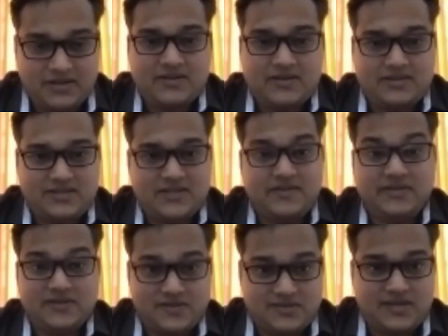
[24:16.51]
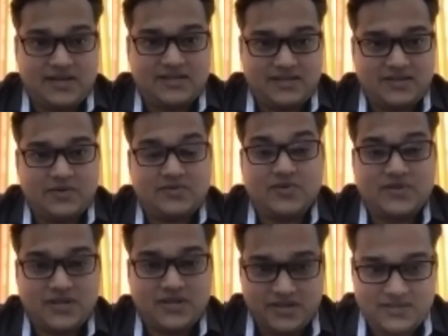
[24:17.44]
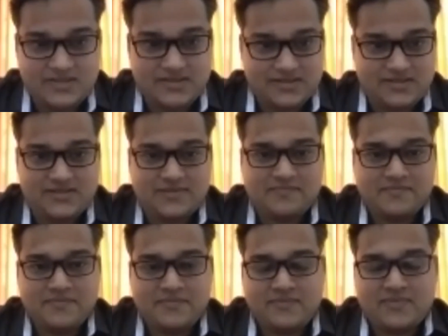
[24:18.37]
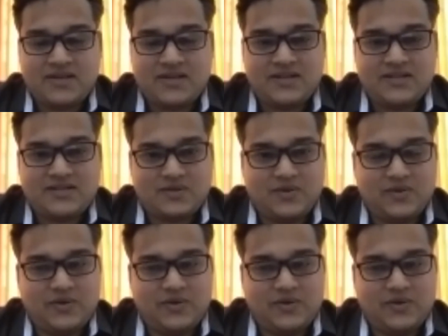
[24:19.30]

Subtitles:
serving the society, you're social engineers. So